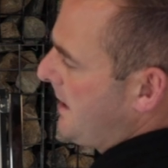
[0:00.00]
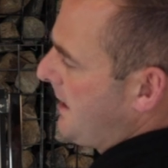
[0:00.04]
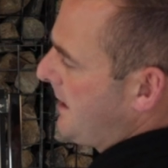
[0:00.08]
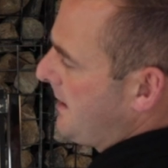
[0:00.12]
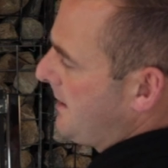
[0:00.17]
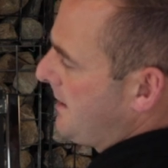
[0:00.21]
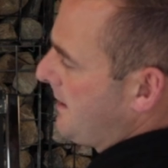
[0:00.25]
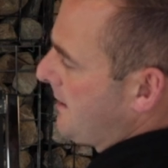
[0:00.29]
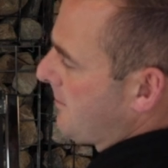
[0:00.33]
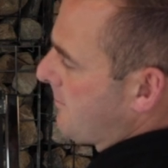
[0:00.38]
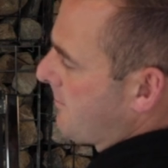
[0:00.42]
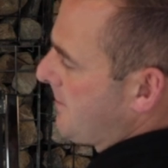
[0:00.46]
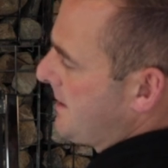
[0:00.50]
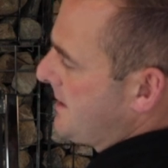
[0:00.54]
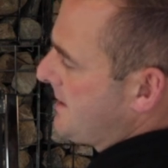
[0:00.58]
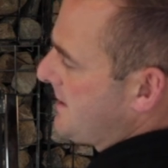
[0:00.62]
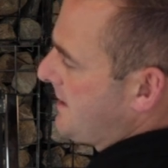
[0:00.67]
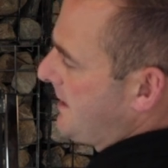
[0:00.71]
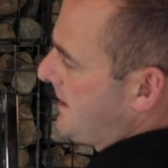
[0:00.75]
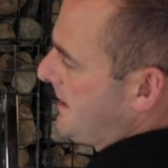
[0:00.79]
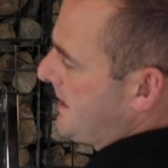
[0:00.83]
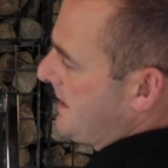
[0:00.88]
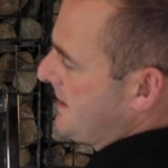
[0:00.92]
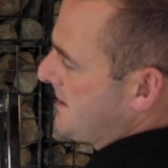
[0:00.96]
and then the
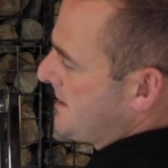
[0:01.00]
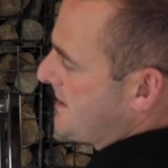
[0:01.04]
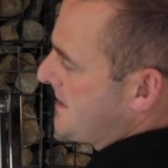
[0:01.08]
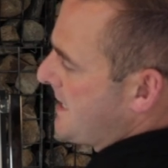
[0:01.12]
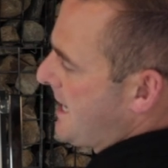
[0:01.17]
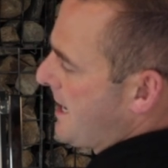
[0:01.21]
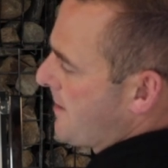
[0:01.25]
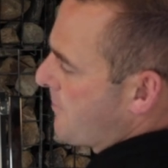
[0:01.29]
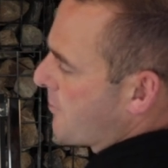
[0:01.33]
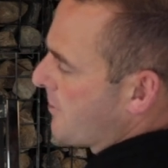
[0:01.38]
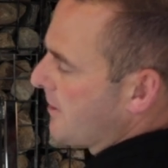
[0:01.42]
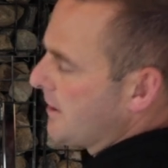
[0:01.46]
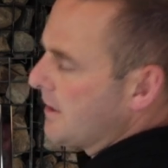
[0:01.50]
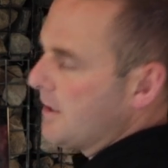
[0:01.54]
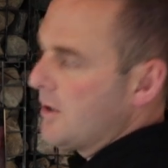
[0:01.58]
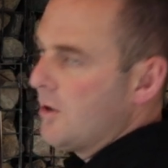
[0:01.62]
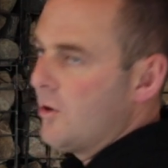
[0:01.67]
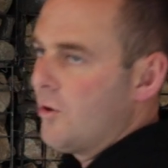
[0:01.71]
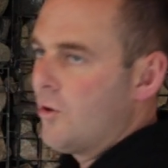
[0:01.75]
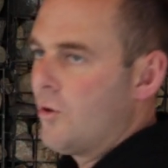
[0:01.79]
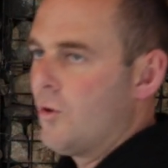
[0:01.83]
rest against the apron